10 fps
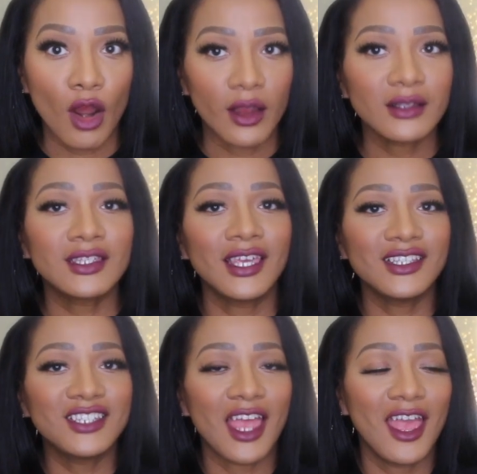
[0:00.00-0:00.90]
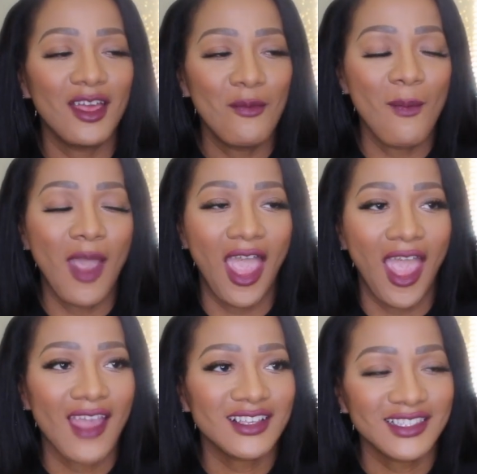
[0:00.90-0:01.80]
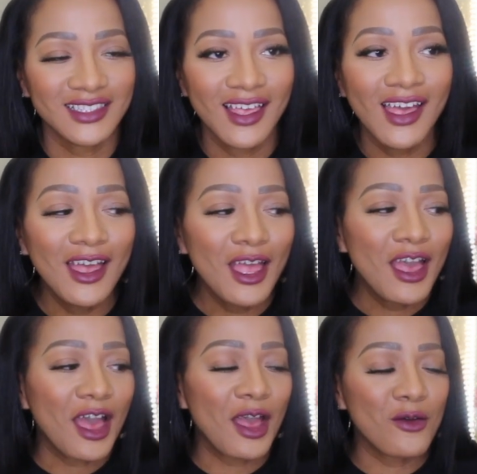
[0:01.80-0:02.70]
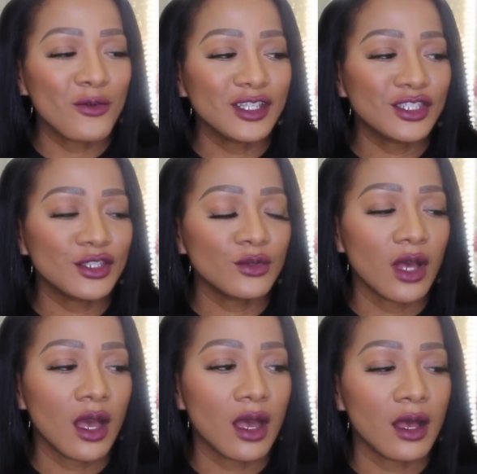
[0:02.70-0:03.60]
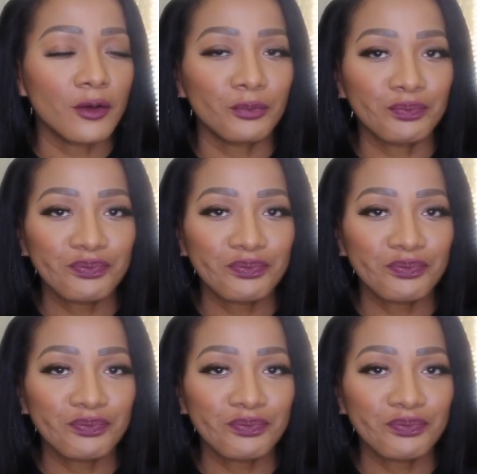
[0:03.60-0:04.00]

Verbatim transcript: Mark, TJ Maxx. I went to um,